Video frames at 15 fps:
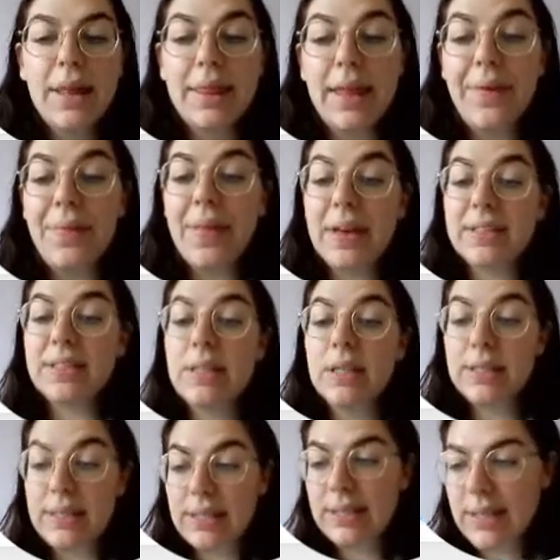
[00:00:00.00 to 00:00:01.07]
then there's
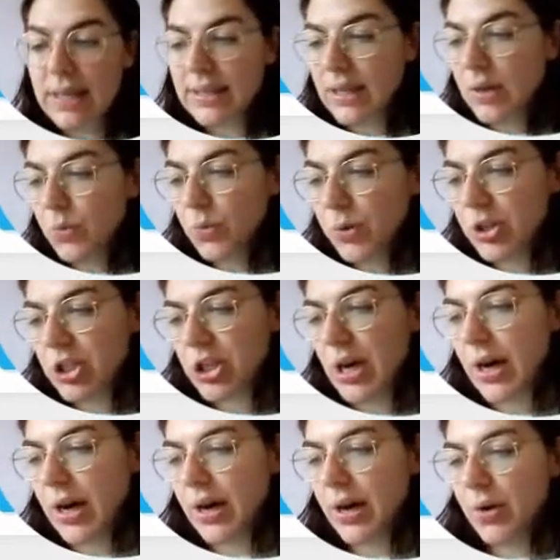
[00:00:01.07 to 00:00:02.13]
the scene setting, which
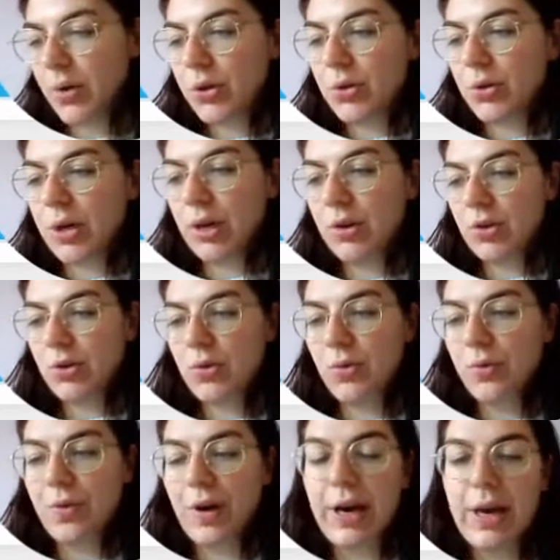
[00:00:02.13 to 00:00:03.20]
uh, you can
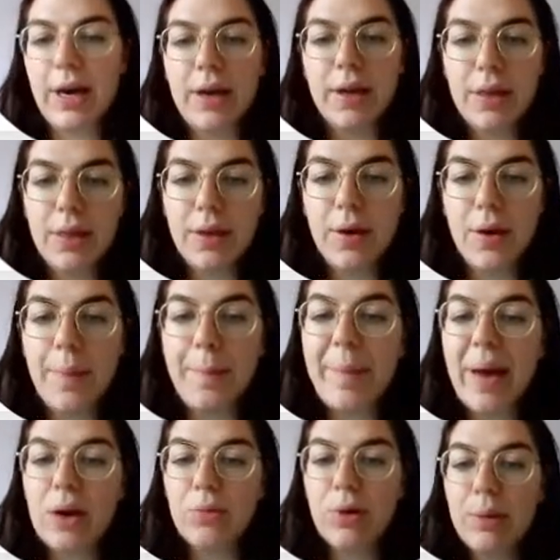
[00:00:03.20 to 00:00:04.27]
do via the
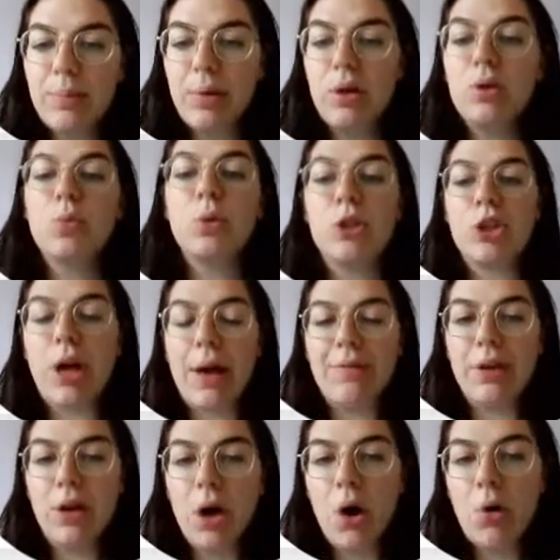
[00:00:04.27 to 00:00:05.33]
background block, which you
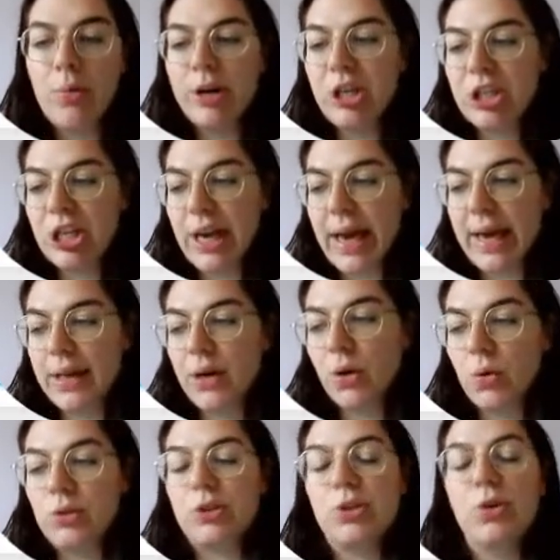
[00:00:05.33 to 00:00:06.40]
have in orange, and
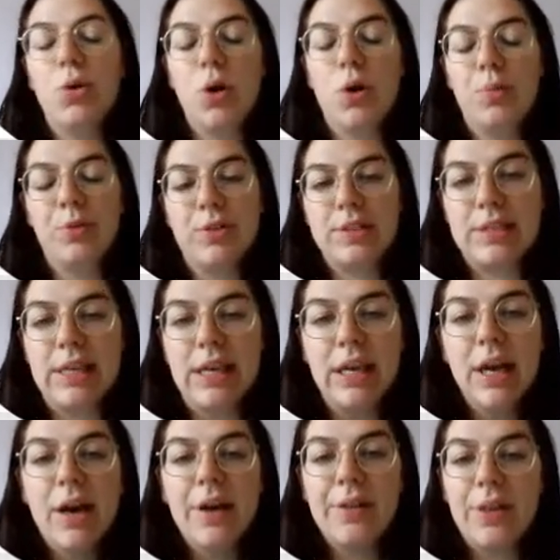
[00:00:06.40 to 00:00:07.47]
also
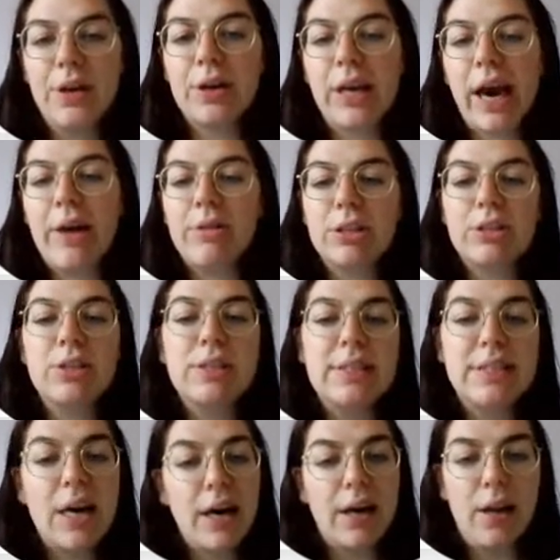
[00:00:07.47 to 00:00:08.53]
obviously the
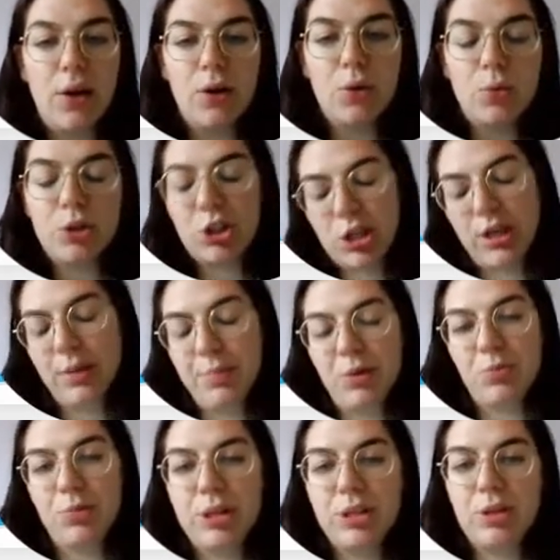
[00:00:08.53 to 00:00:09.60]
character's dialogue, which can
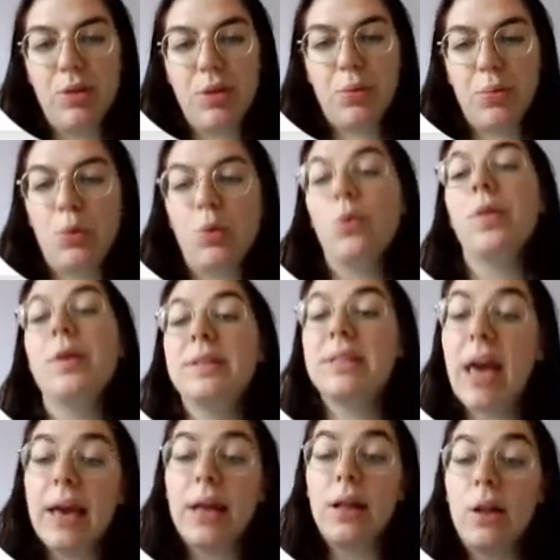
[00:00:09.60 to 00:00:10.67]
be written through the
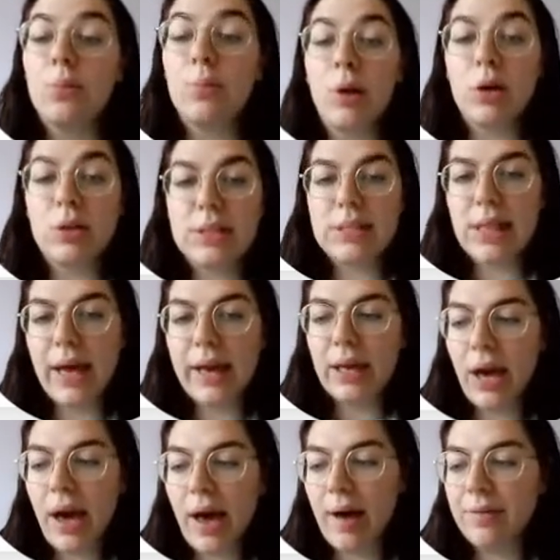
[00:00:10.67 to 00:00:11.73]
dialogue blocks that
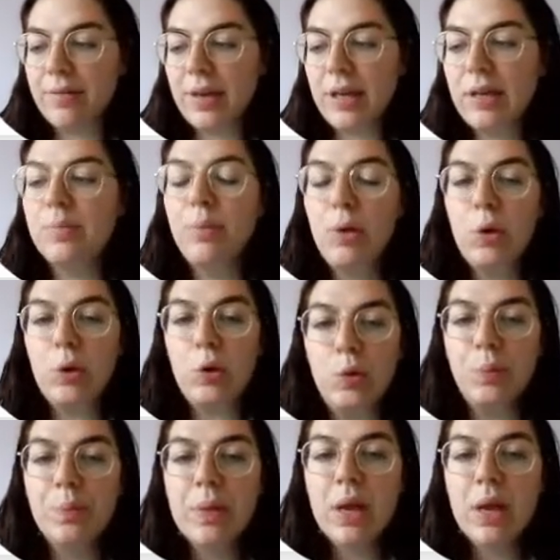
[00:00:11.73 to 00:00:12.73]
you have in blue.